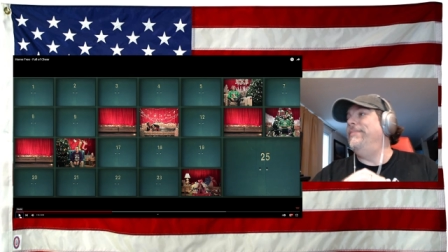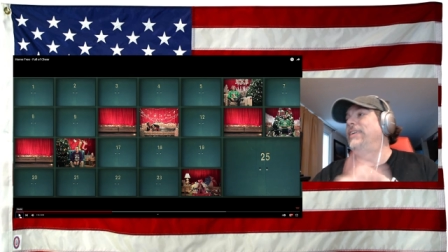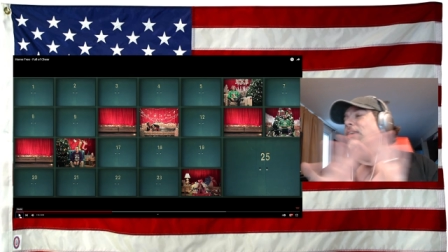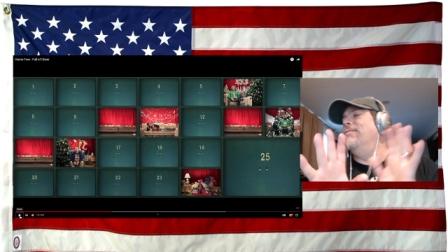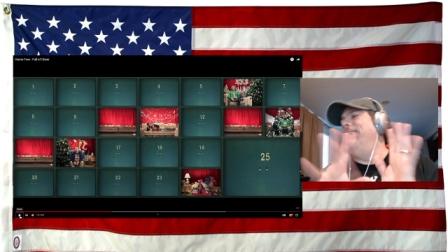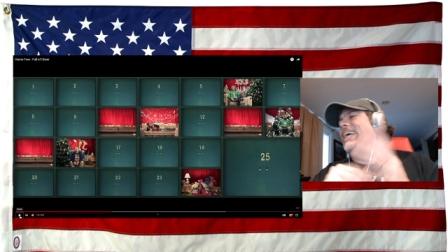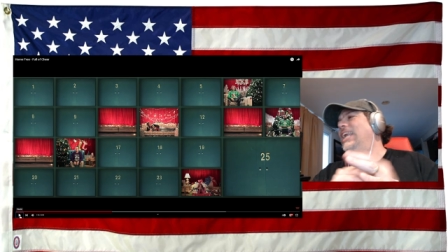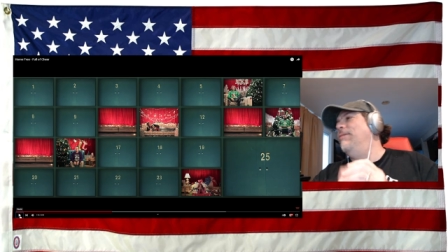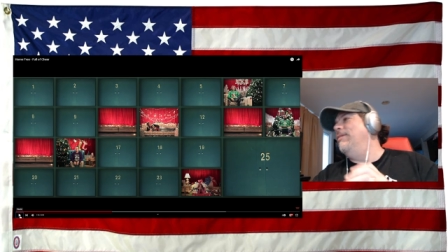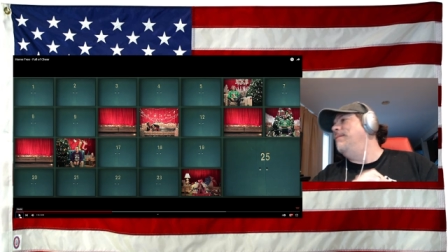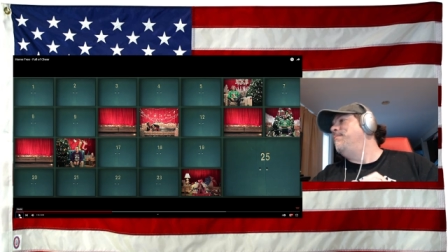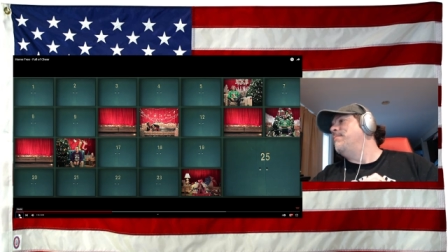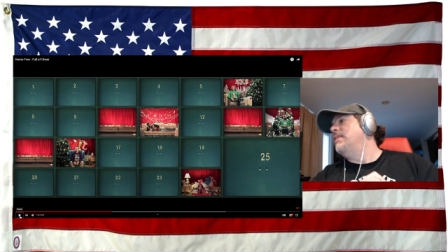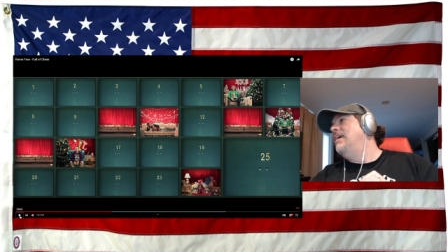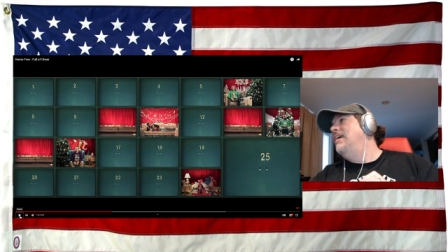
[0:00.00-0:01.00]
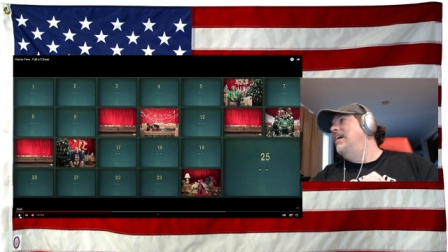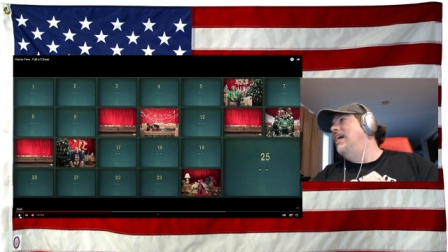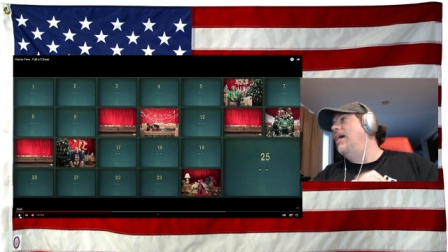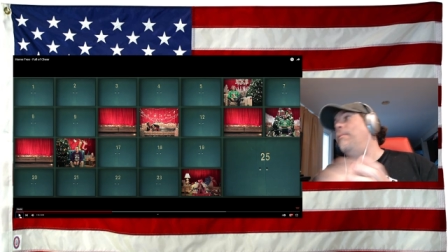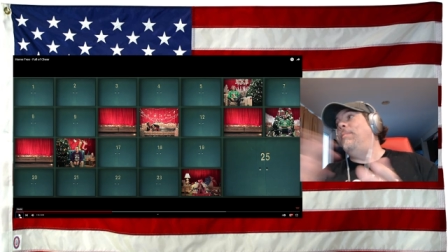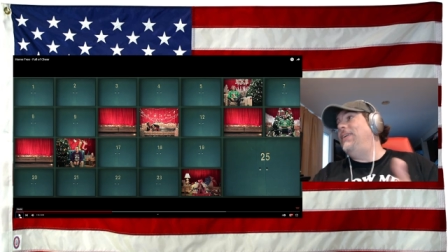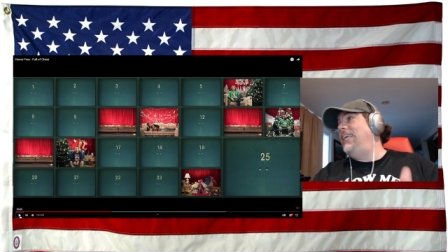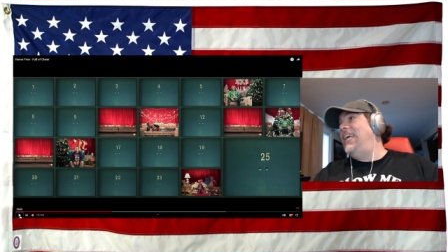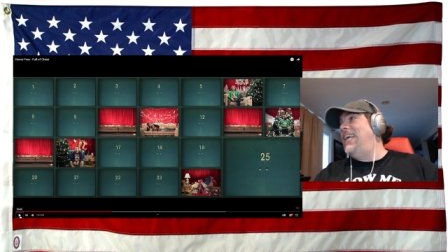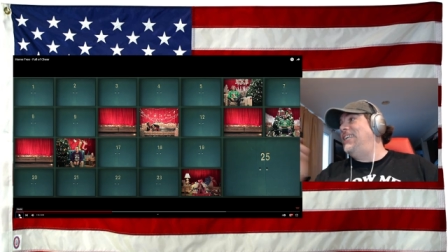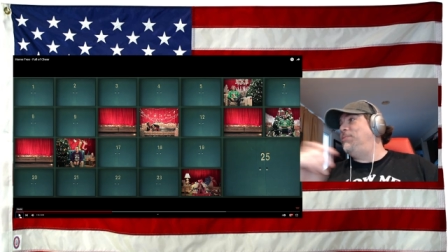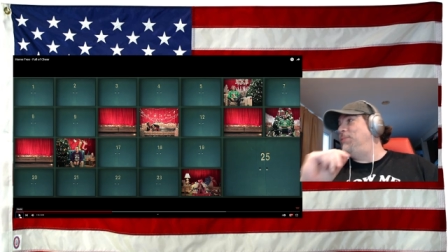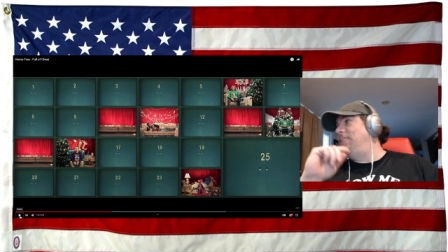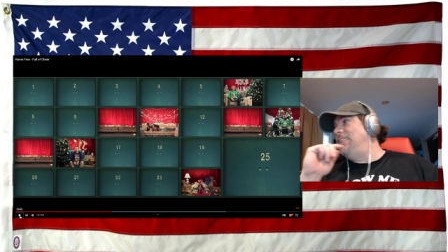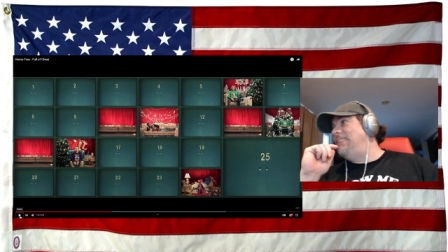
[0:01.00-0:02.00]
You know. Anyway, uh, but yeah,
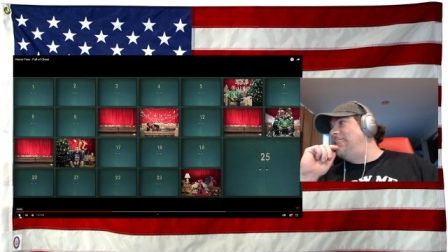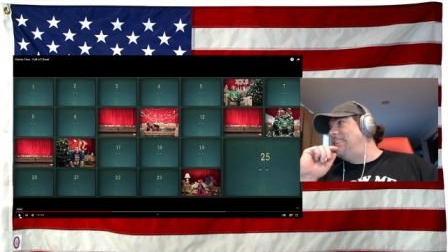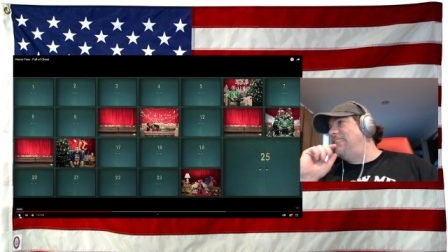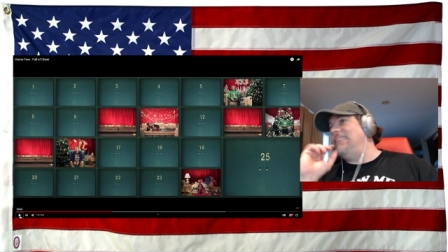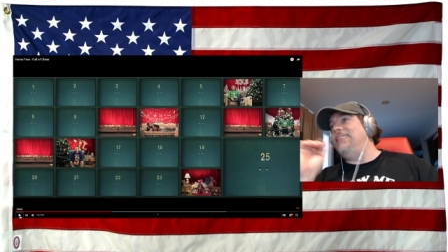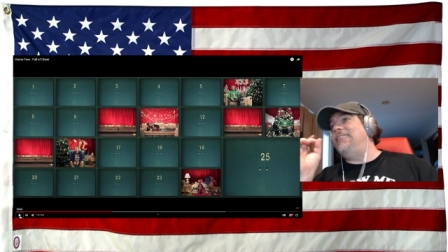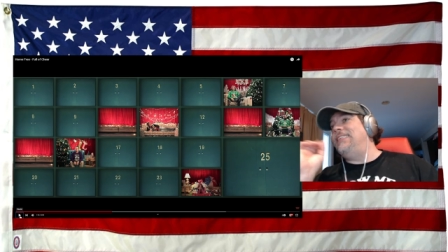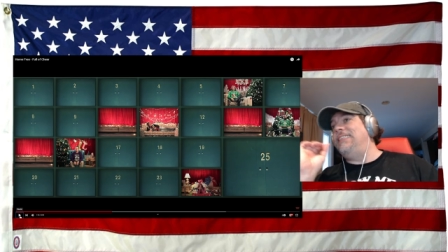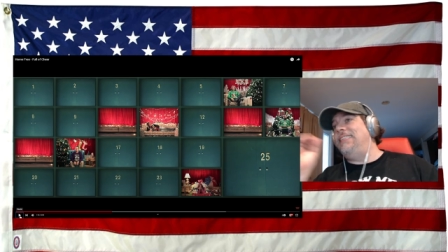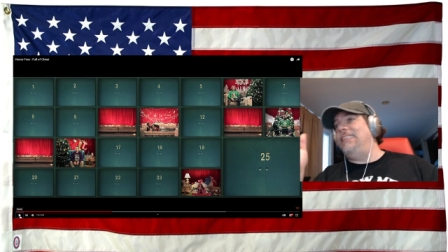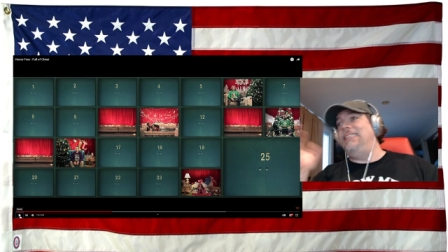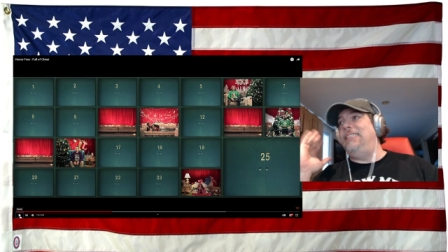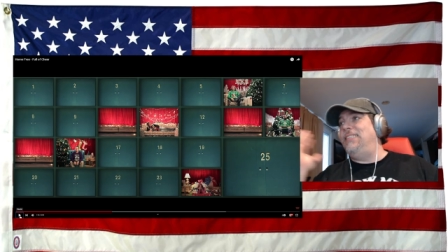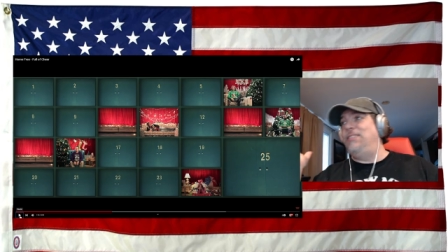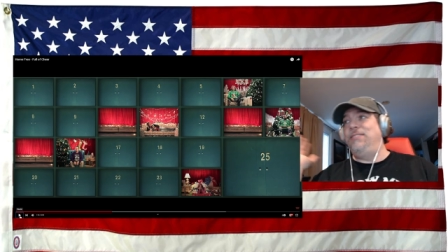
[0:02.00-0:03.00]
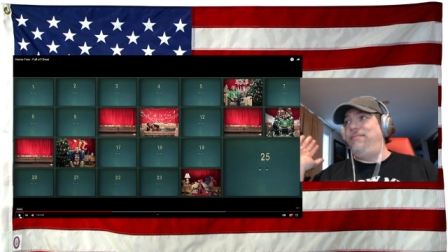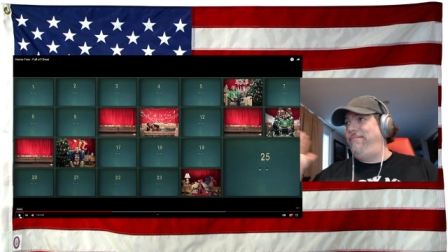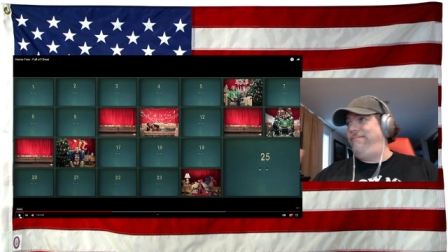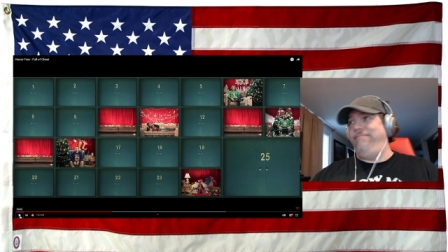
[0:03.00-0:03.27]
that's what this is. This is this is,